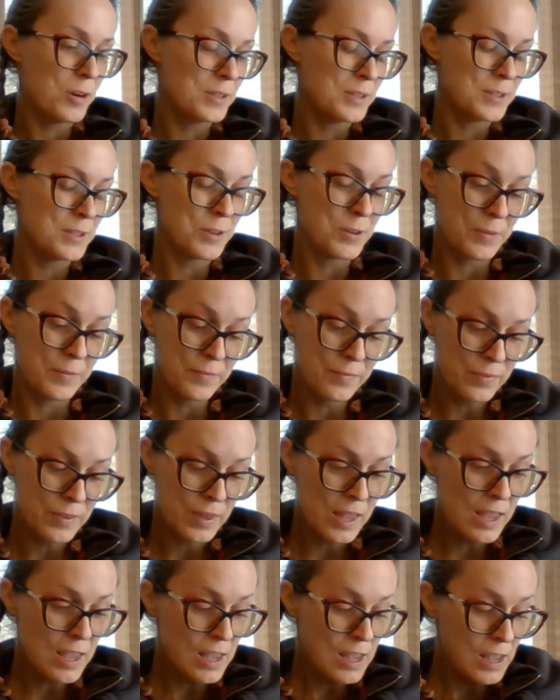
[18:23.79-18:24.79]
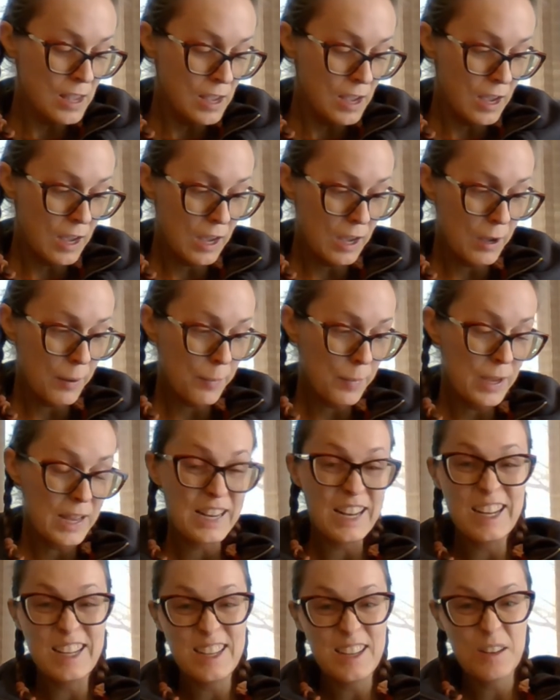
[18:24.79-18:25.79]
So, and
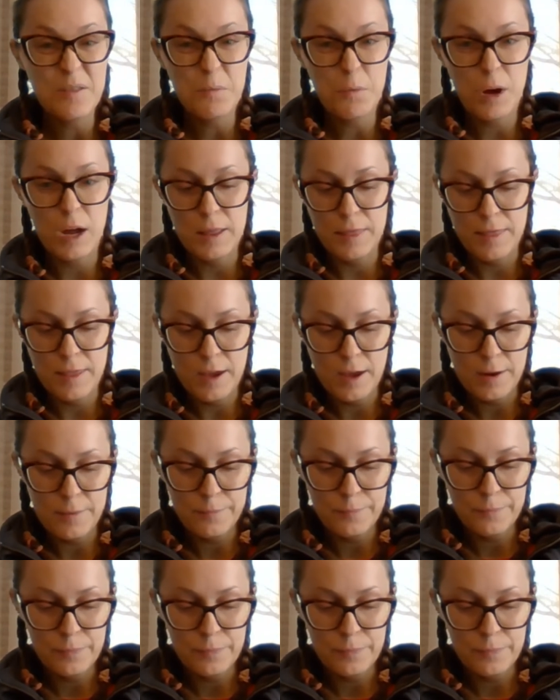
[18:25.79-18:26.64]
I didn't want that.